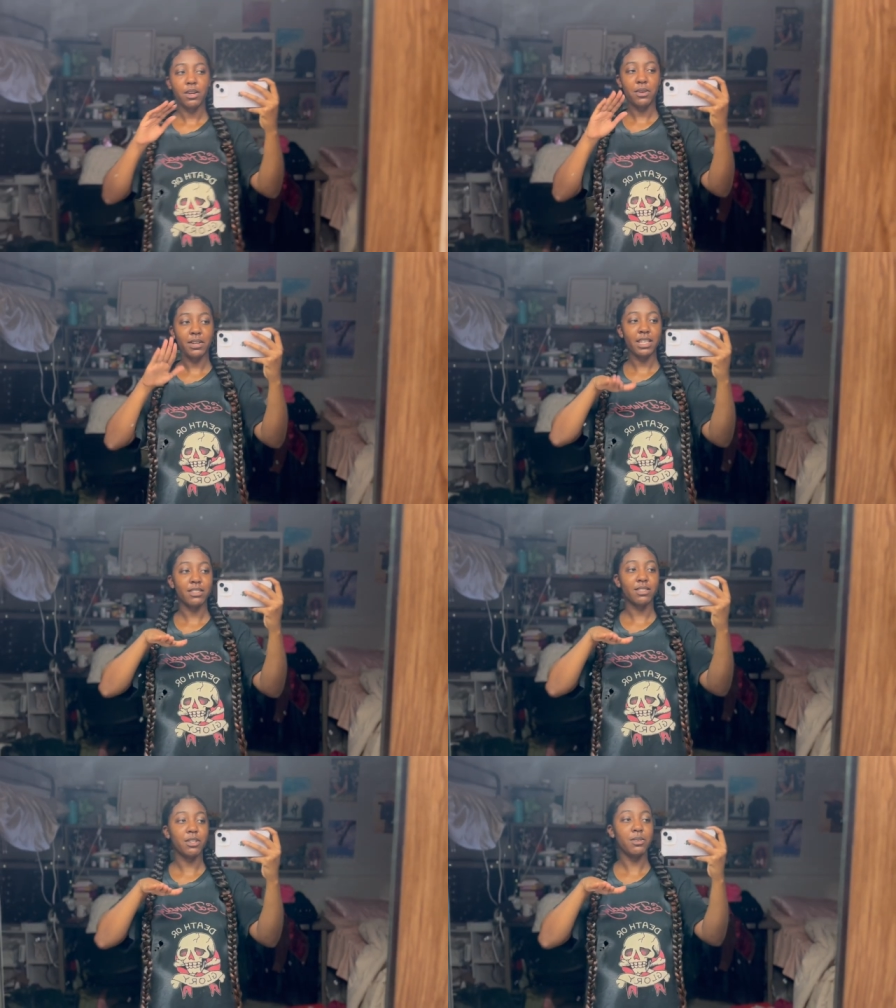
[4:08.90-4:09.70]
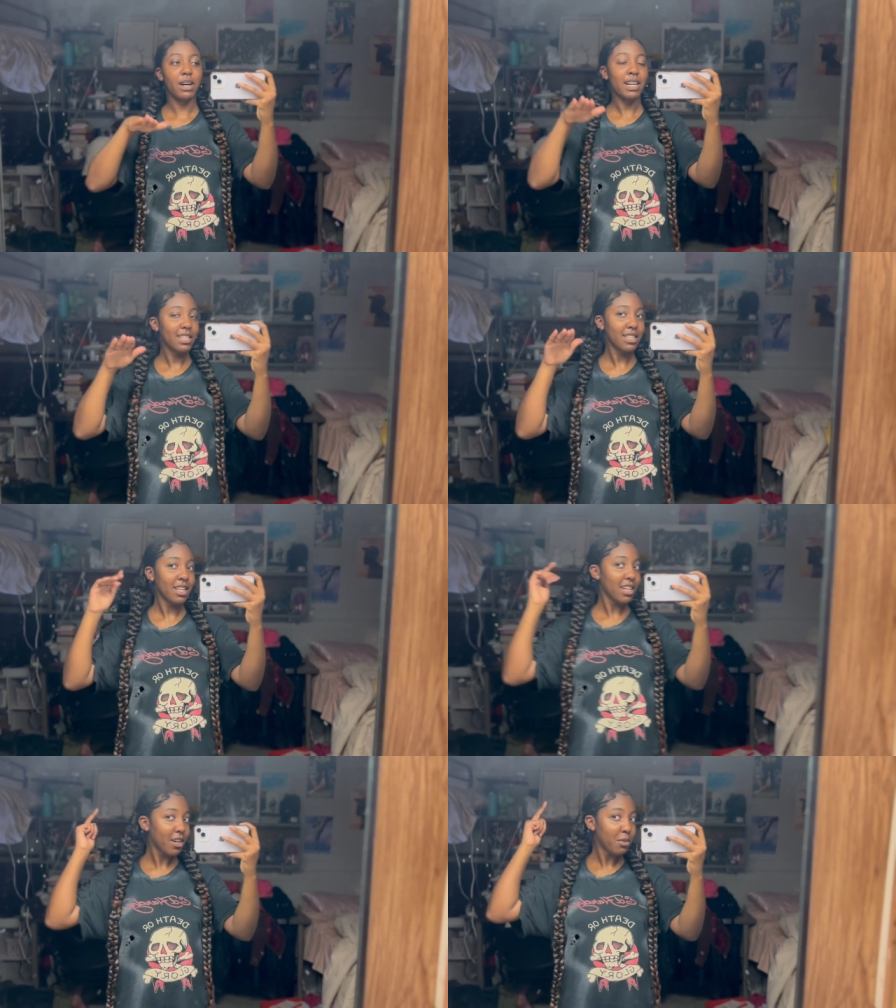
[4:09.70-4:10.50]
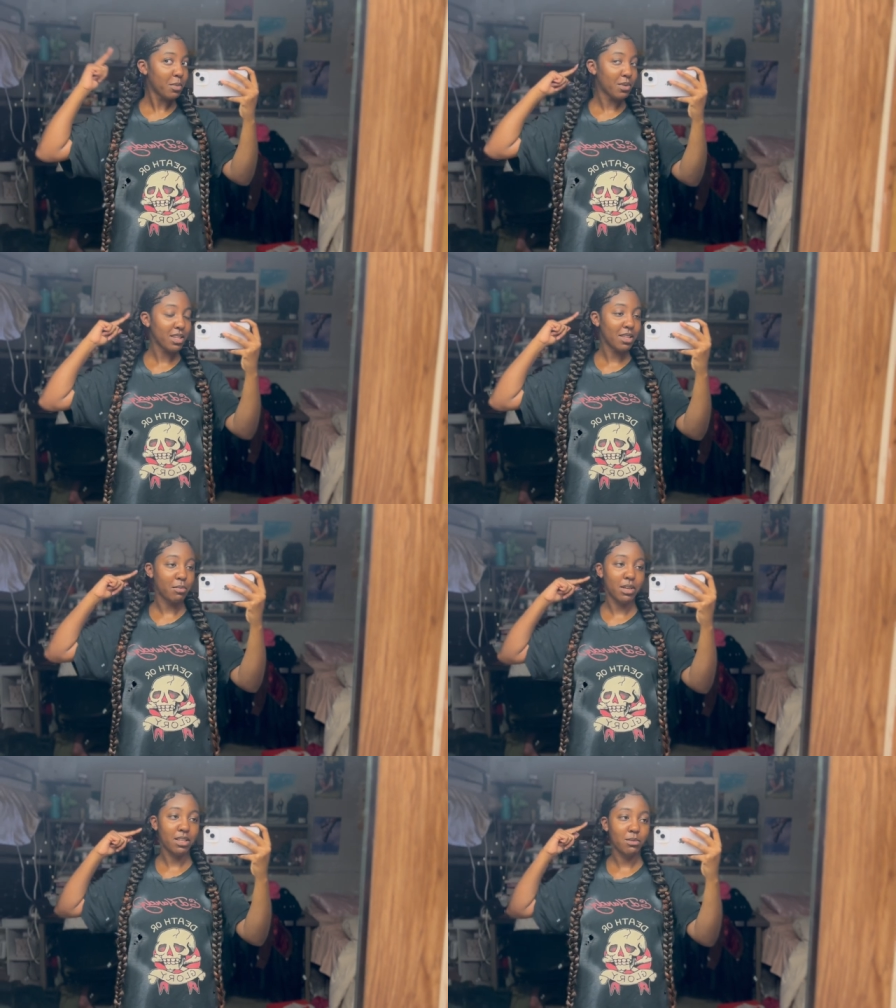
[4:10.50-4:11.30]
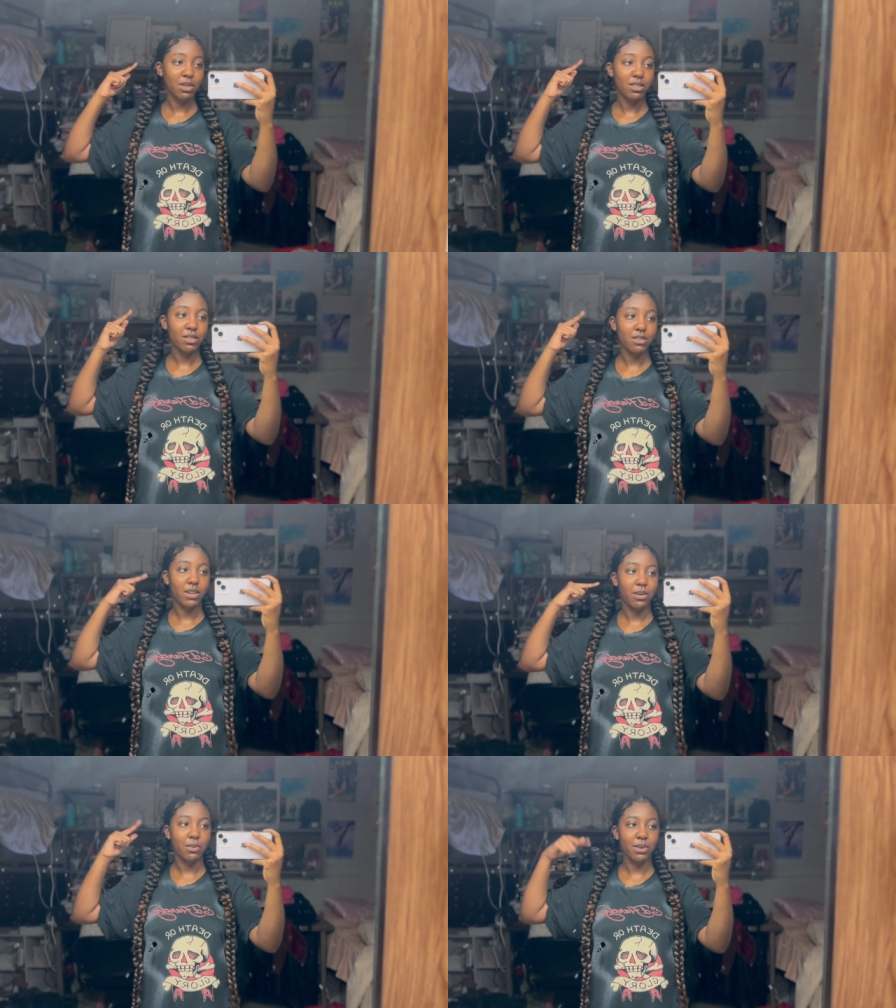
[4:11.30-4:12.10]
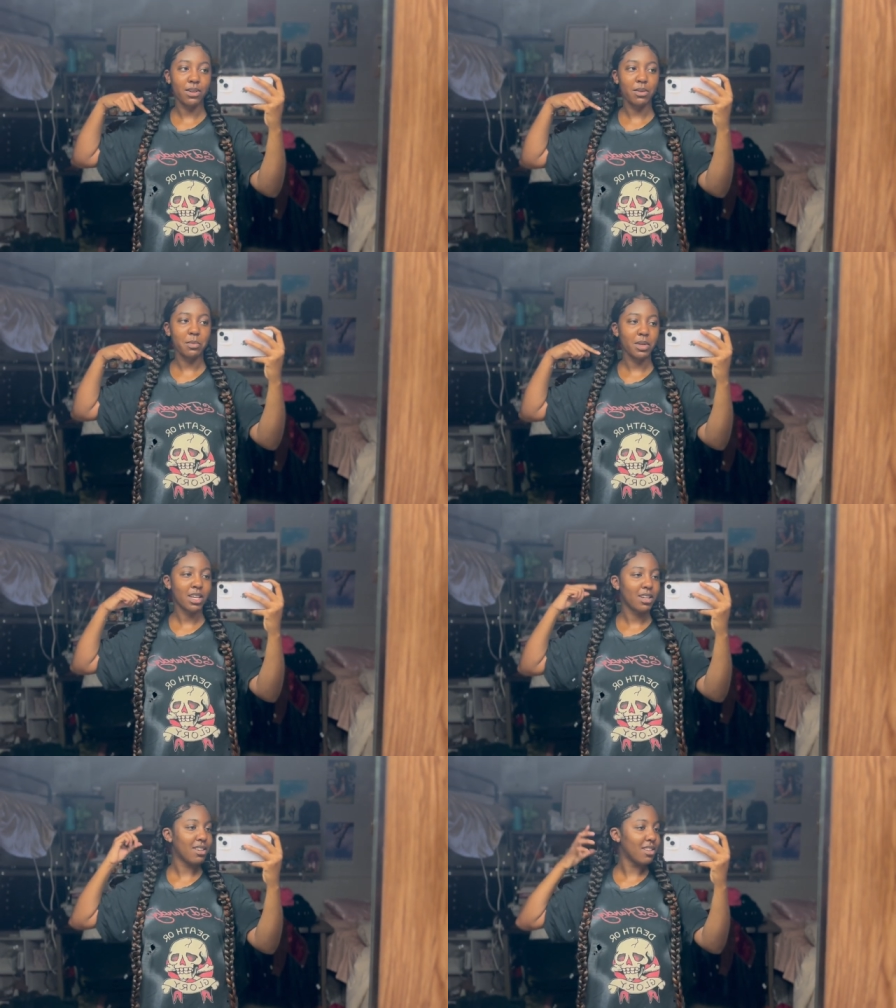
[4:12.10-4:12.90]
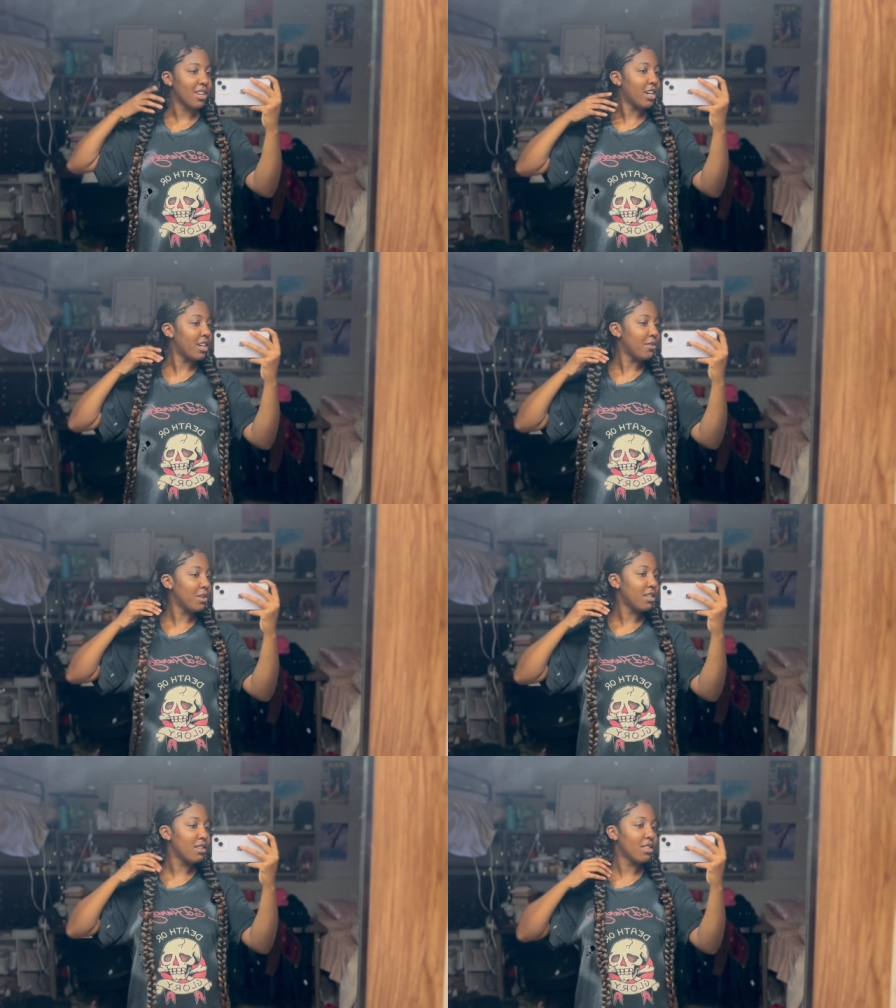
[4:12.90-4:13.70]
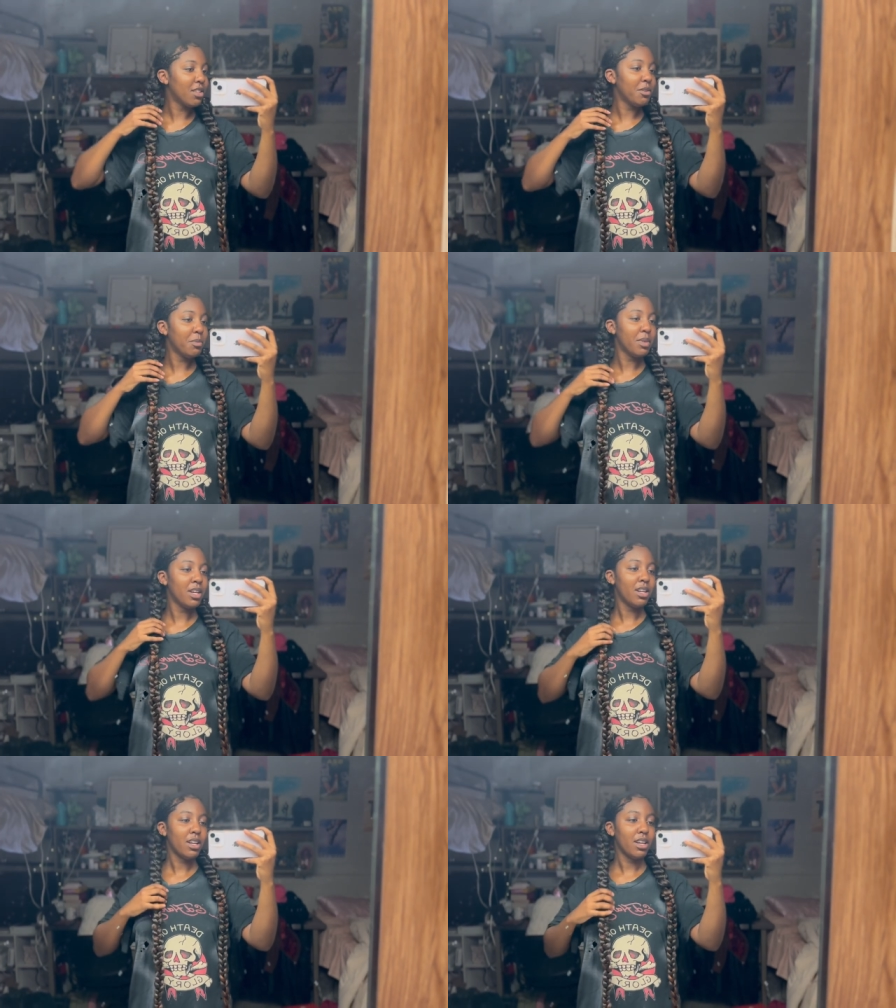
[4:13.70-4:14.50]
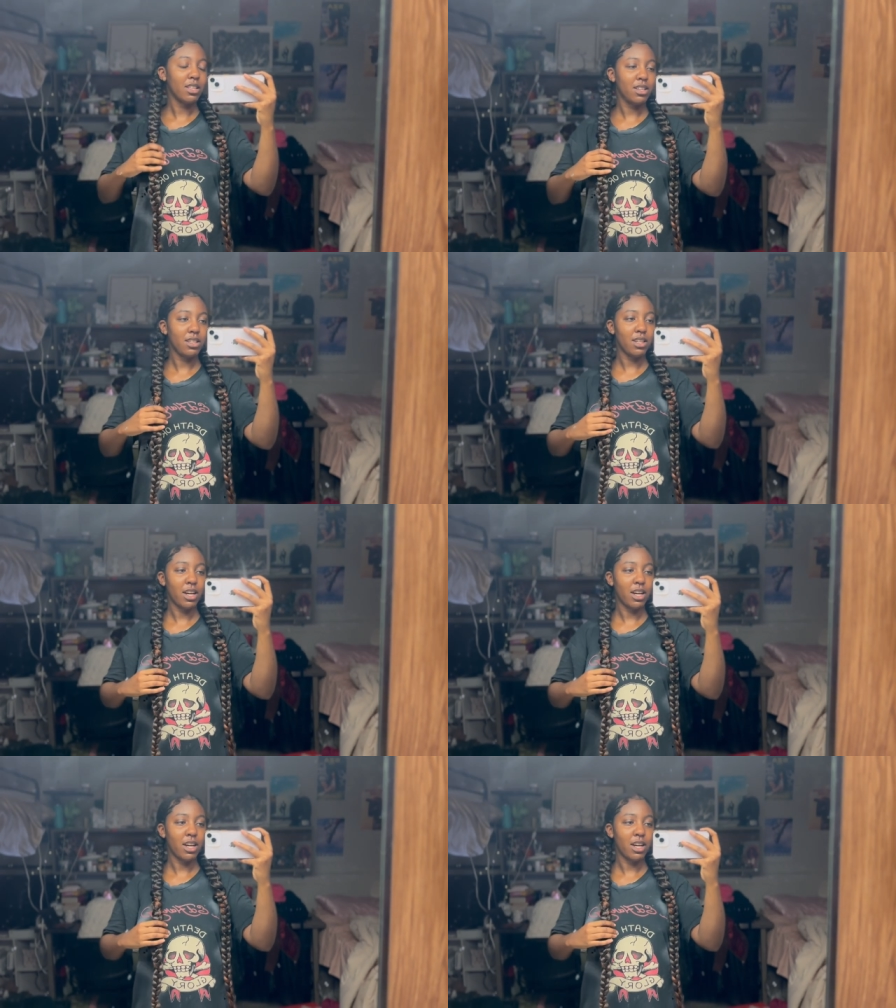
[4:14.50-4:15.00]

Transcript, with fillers: Okay, so I didn't like how bulky the base was, so I woke up and I redid them, and then